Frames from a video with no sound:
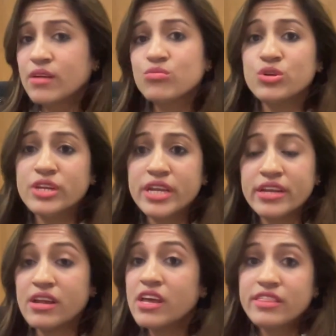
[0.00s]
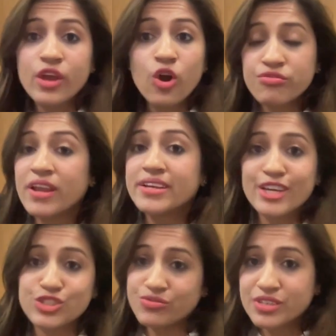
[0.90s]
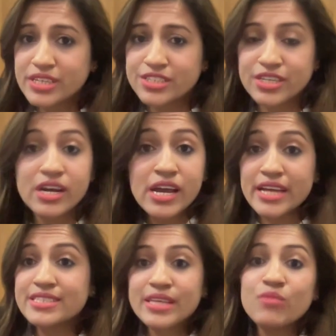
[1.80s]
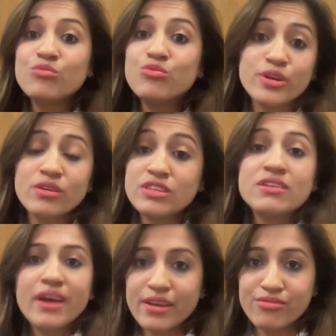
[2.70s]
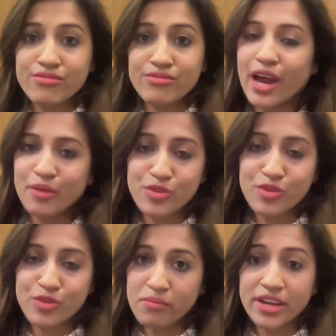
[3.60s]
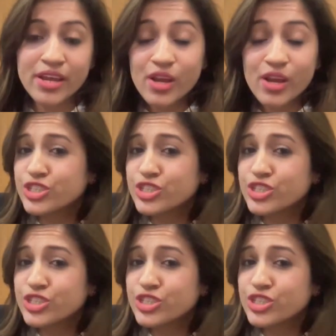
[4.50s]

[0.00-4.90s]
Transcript: Some would need the offline touch of a teacher and some would thrive in the hybrid format.